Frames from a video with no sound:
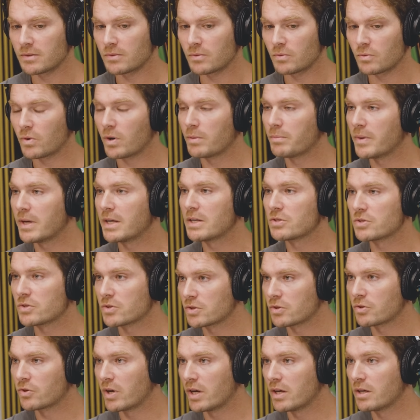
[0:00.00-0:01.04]
what makes
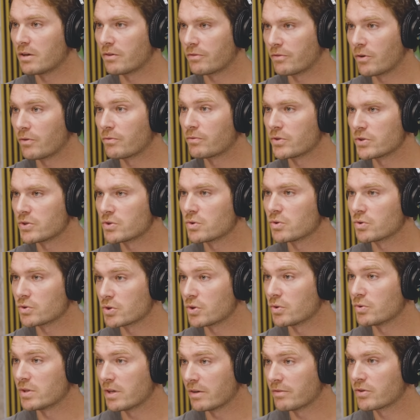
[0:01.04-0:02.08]
creating a phone-free school
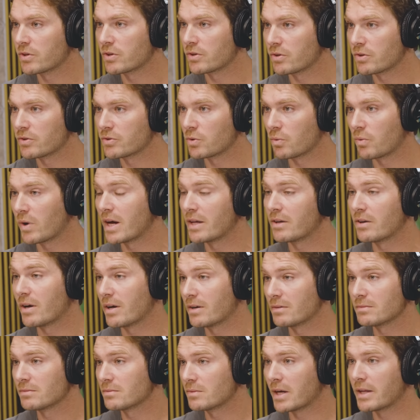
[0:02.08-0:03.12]
so difficult, why there
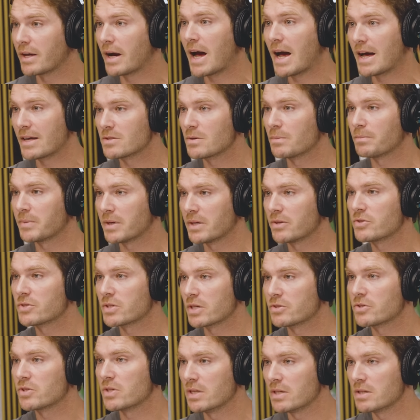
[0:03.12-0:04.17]
hasn't been
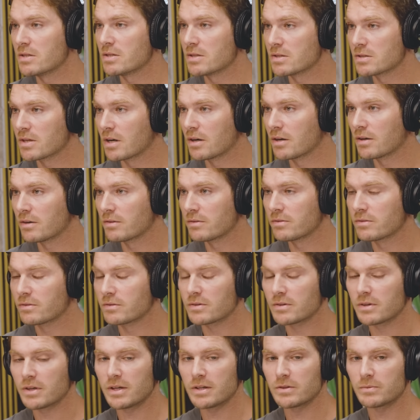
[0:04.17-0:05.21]
such an easy solve,
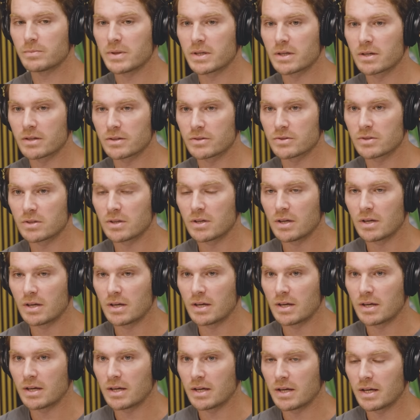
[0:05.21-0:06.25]
is because
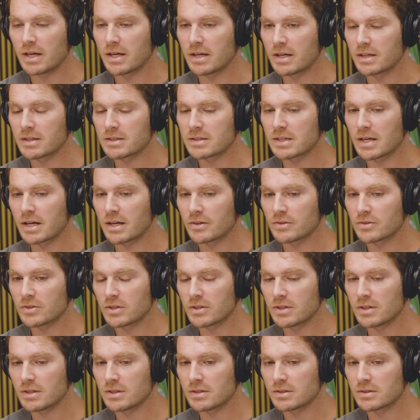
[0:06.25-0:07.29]
it gets down to
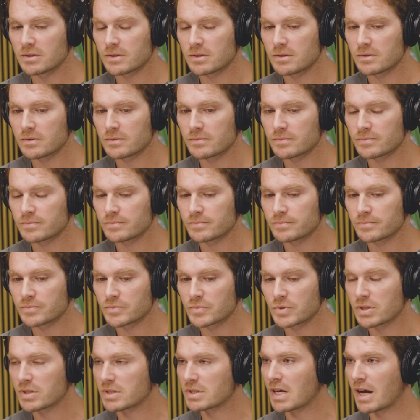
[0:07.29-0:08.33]
these
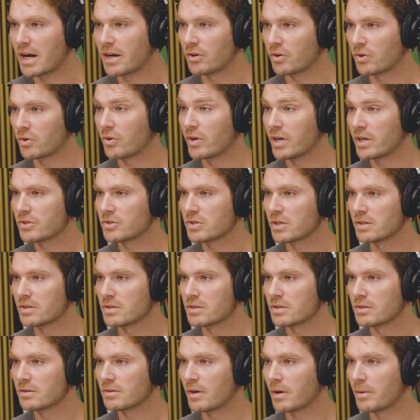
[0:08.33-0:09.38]
societal
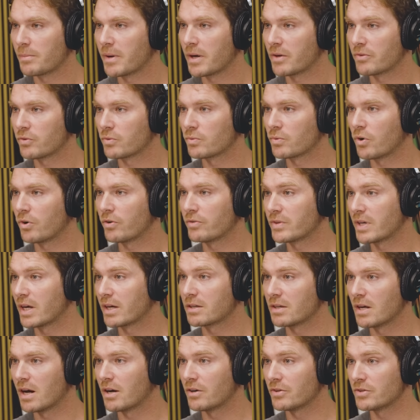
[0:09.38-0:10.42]
questions about the role of
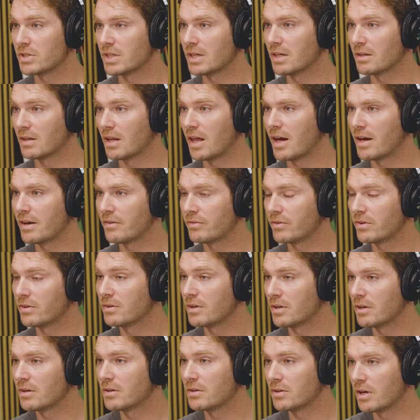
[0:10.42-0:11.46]
technology in life
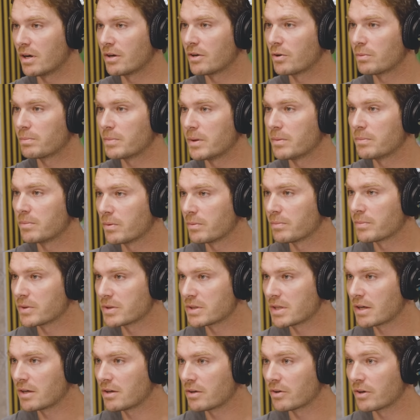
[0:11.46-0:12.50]
and younger people in
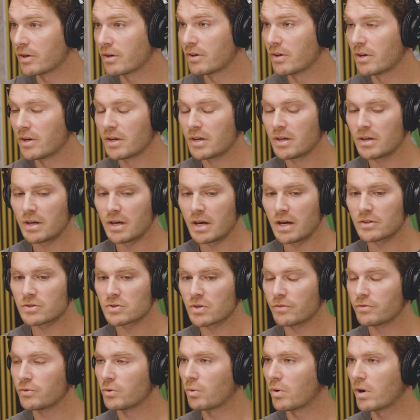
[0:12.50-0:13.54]
particular. And
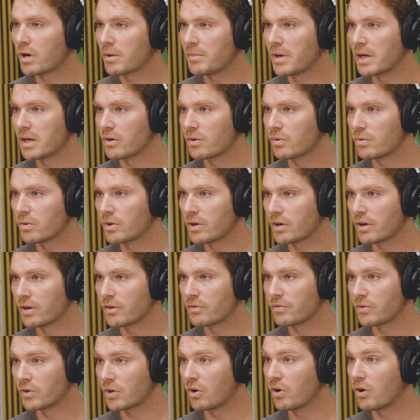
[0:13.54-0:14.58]
so if you want to make it
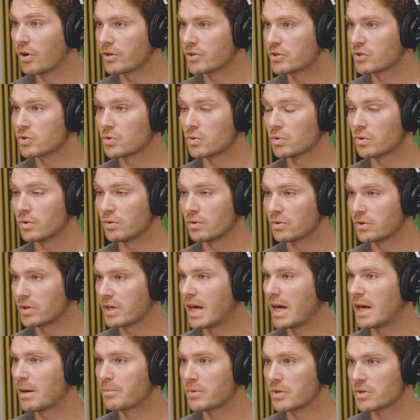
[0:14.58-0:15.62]
work for a large school,
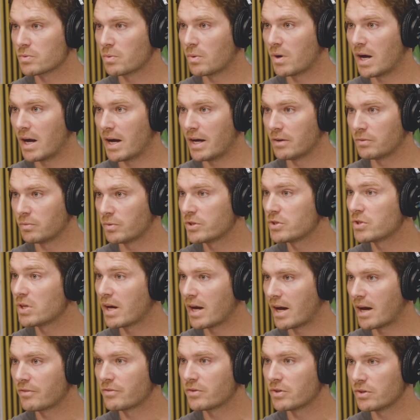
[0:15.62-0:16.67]
campus-wide, which you
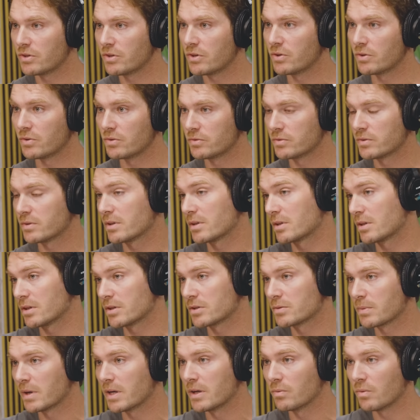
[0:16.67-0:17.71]
have to do, I can
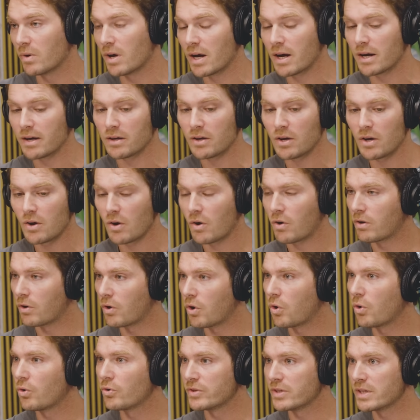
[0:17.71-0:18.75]
explain why, or a
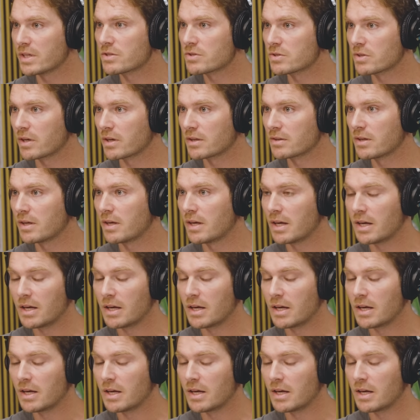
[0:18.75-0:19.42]
whole district,